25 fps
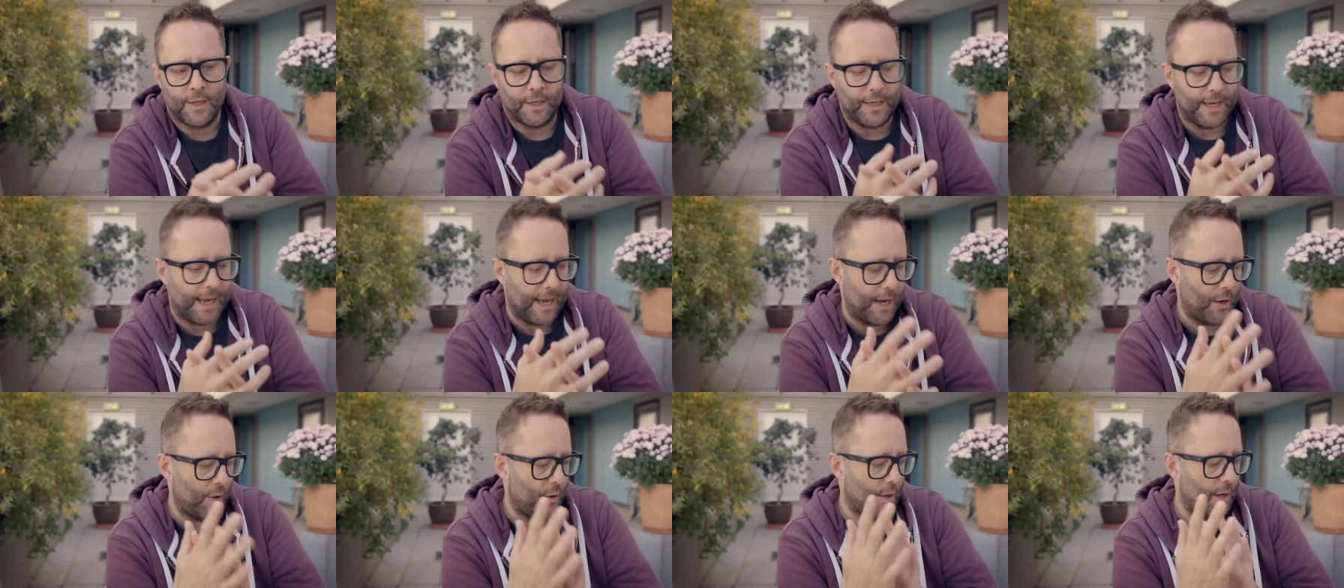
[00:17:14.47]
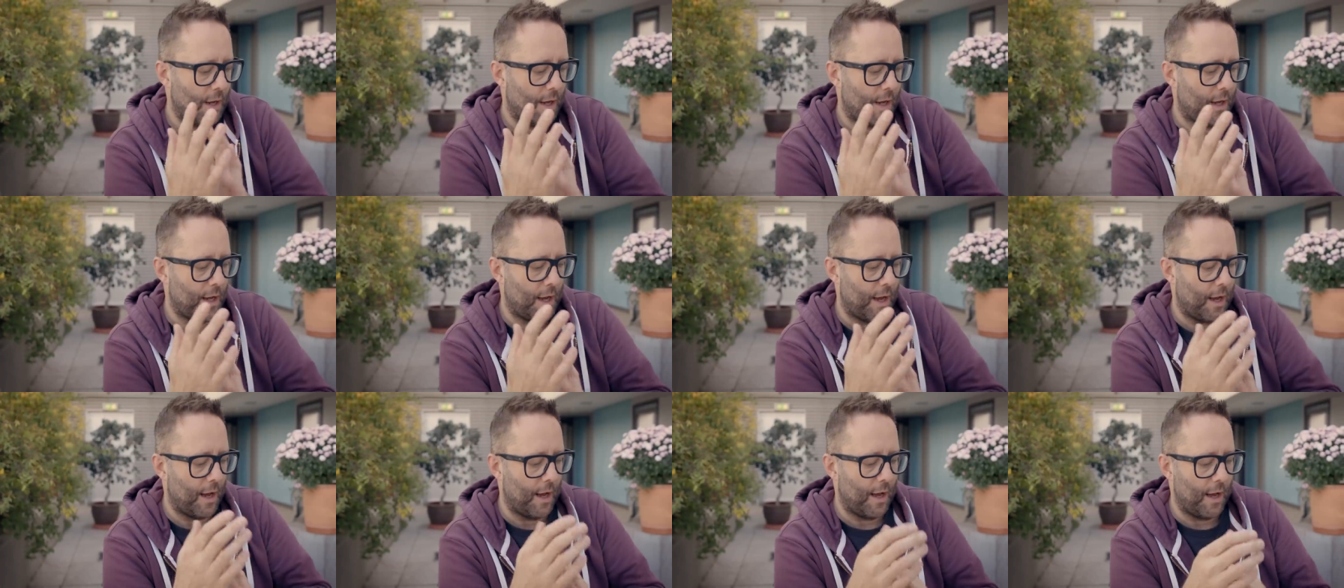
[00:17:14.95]
Now,
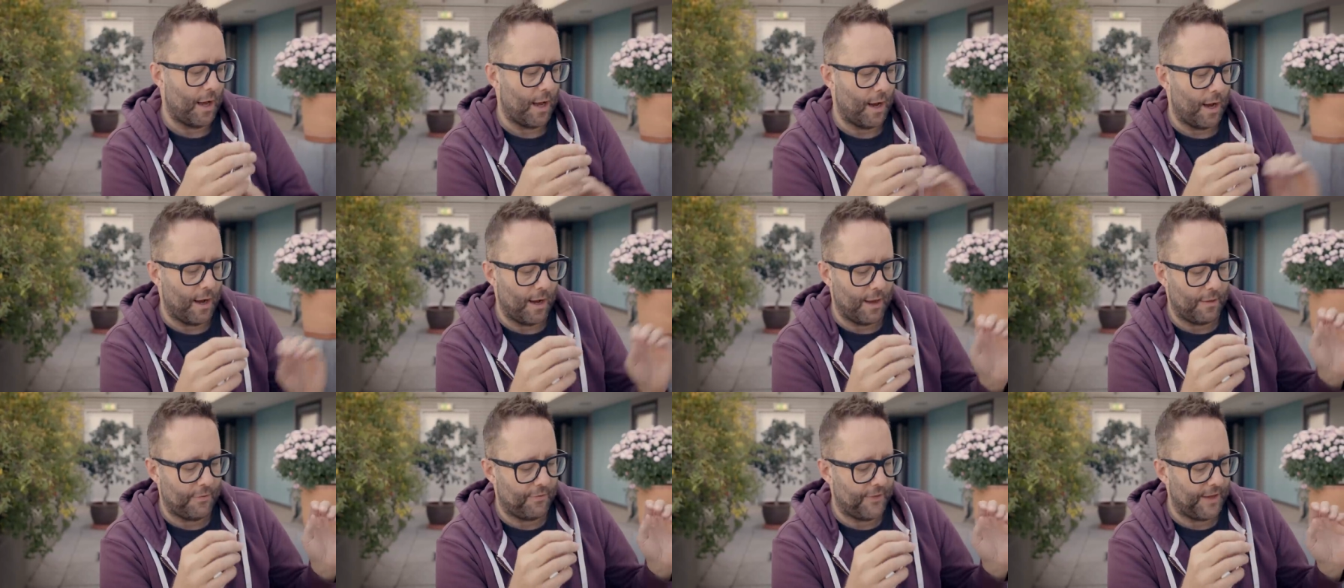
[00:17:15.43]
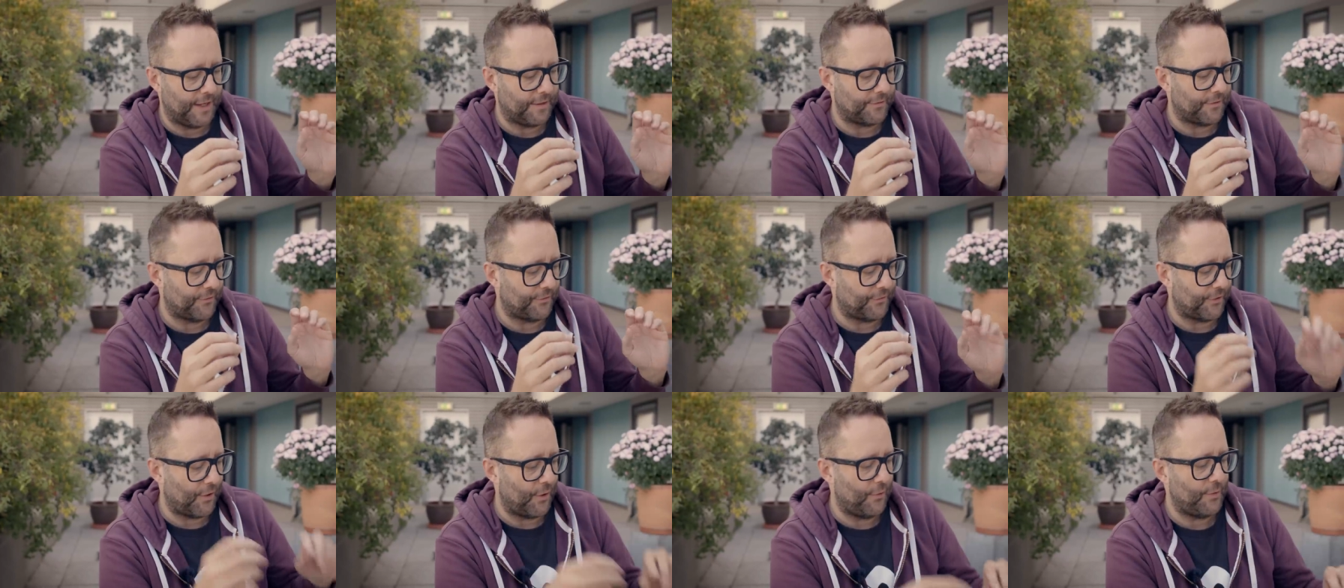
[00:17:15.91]
I think
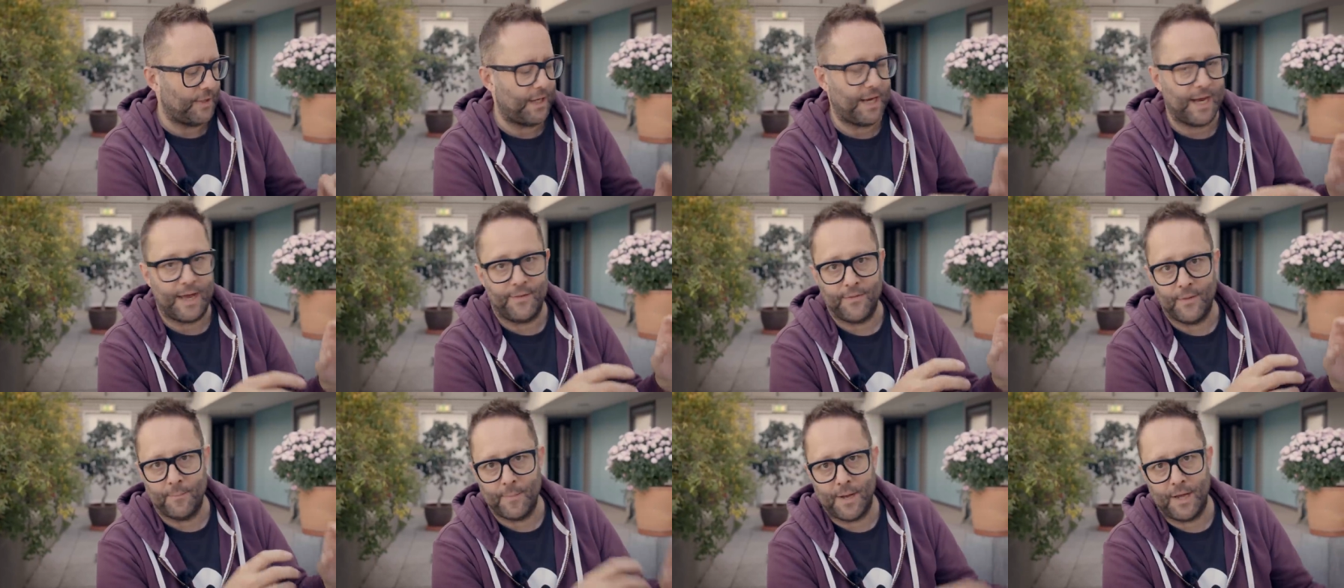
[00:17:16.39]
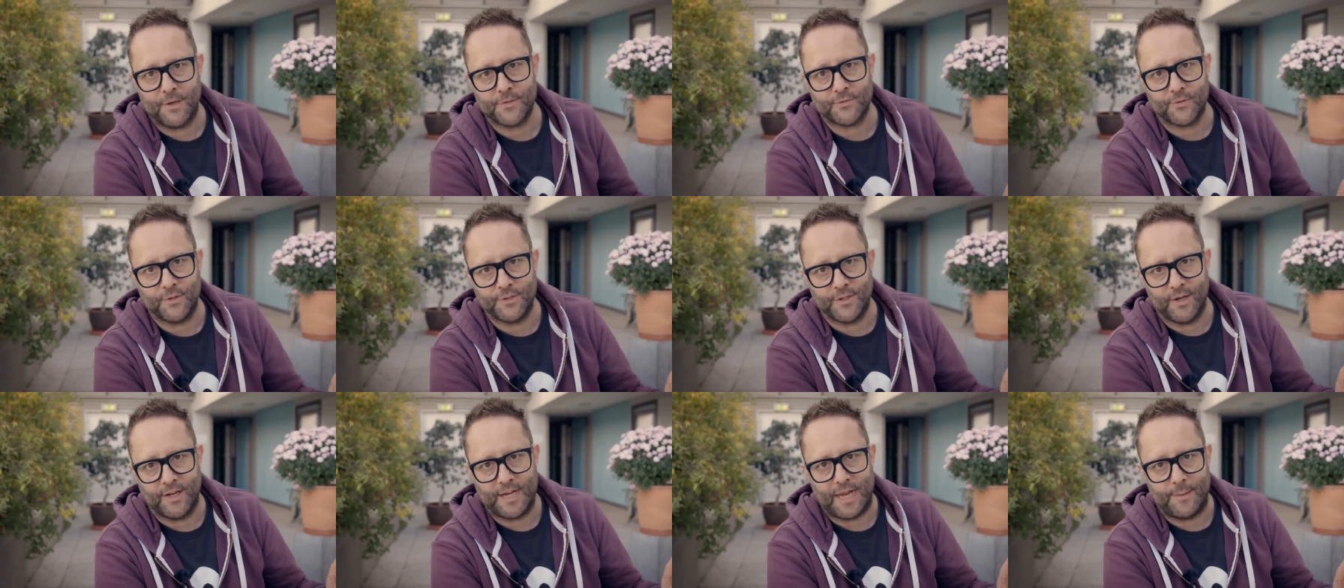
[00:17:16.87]
the Sony and the
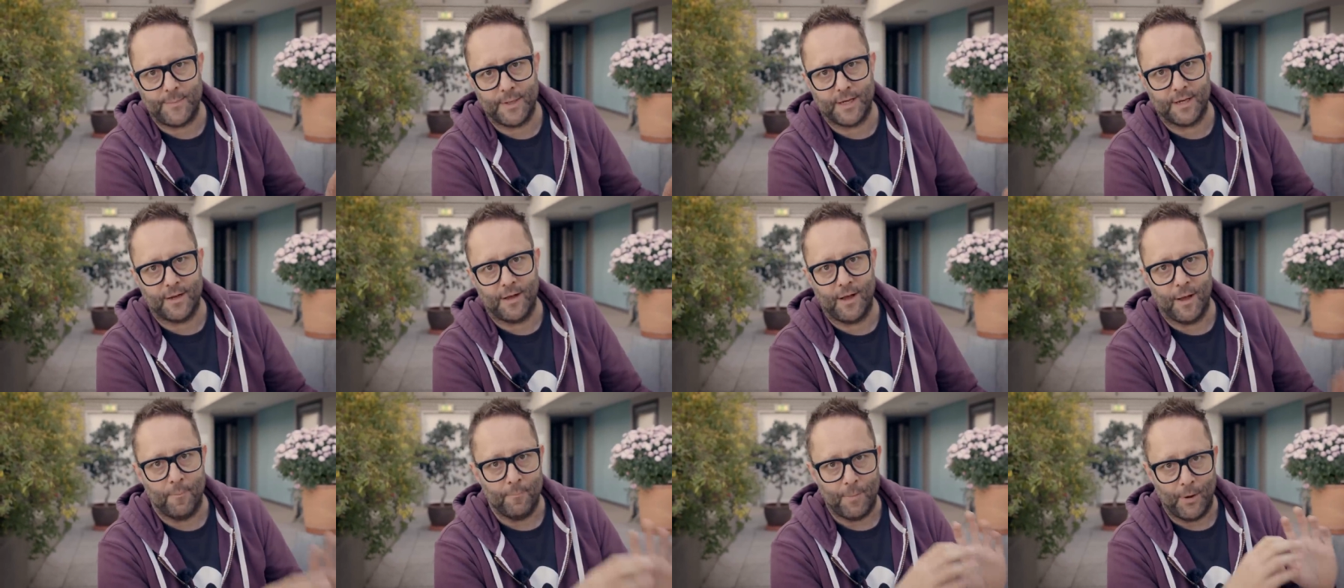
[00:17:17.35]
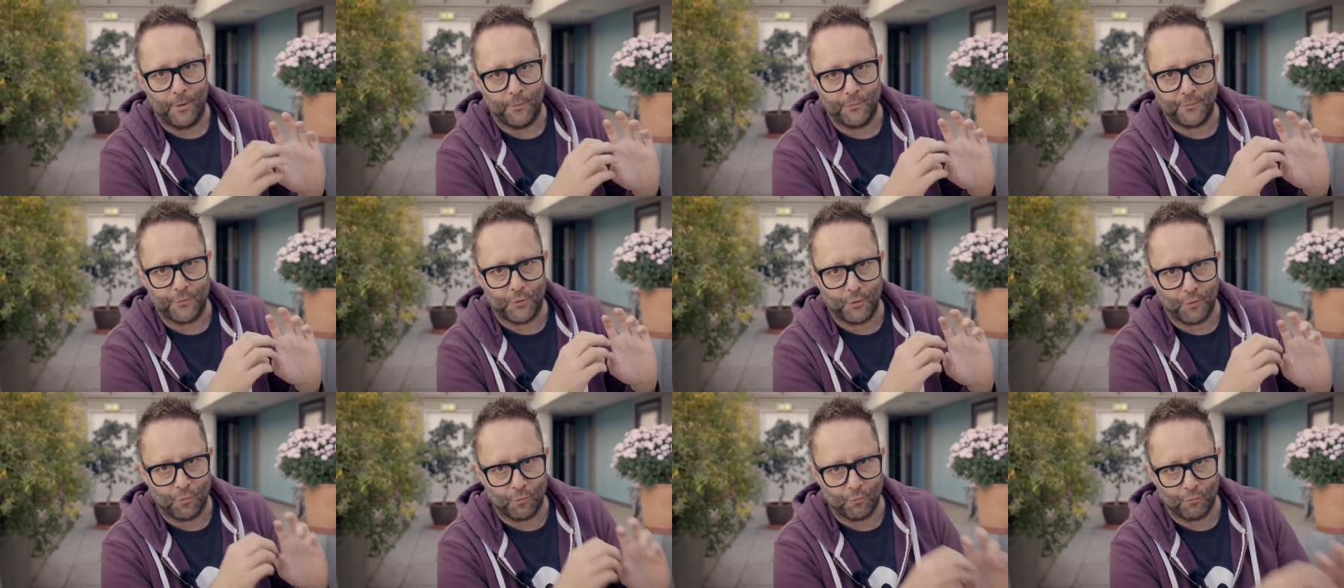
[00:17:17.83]
Master and Dynamic are
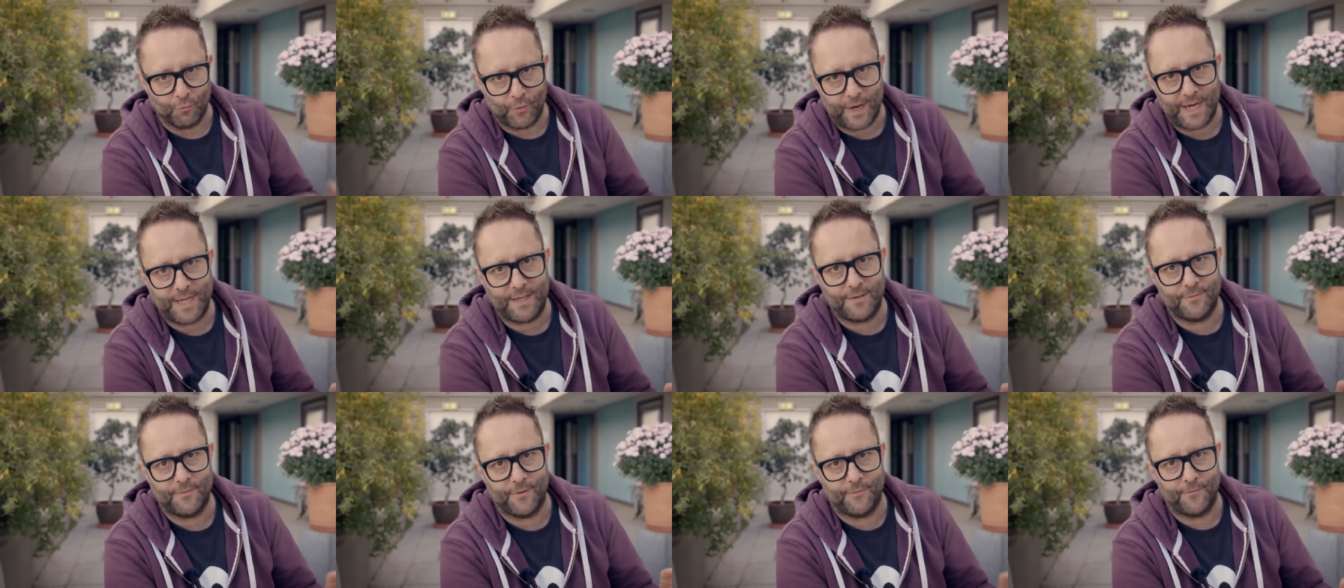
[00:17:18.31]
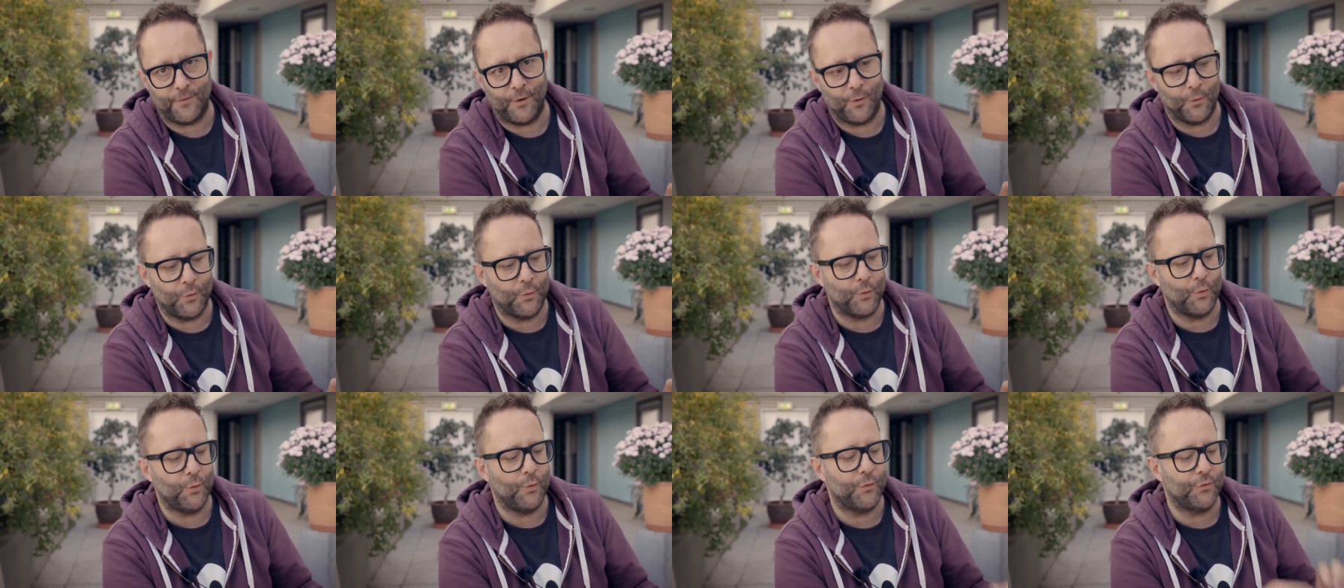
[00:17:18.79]
both great for
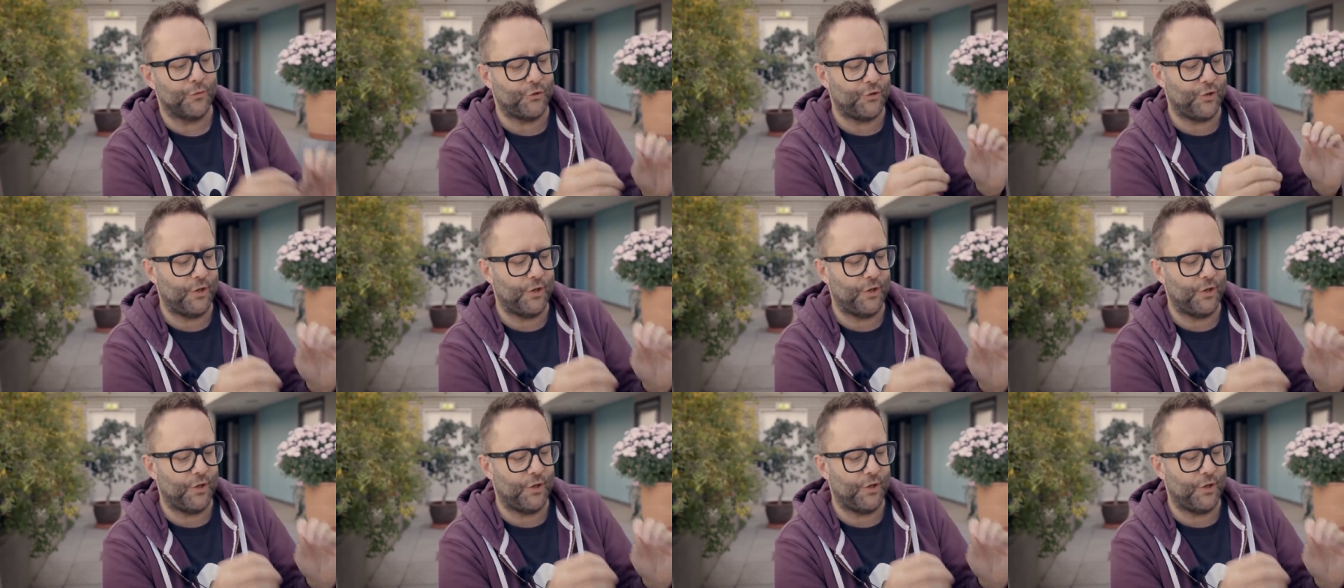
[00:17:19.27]
phone calls,